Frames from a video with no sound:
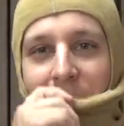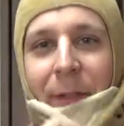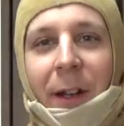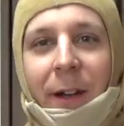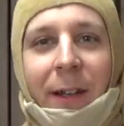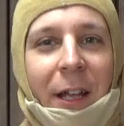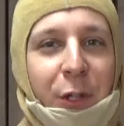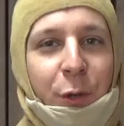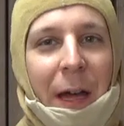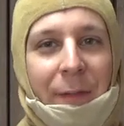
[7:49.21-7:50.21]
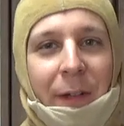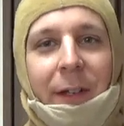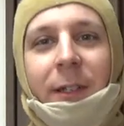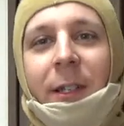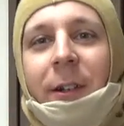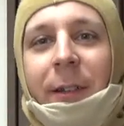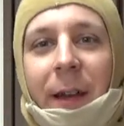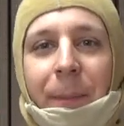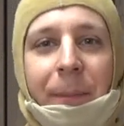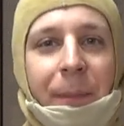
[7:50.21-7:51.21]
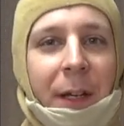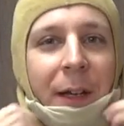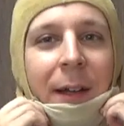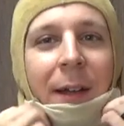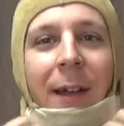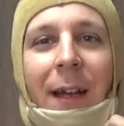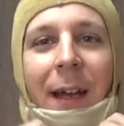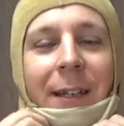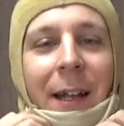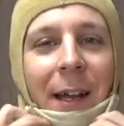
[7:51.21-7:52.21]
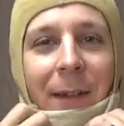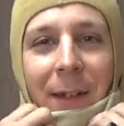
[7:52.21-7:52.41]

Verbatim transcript: out there in case you haven't considered them, and yeah,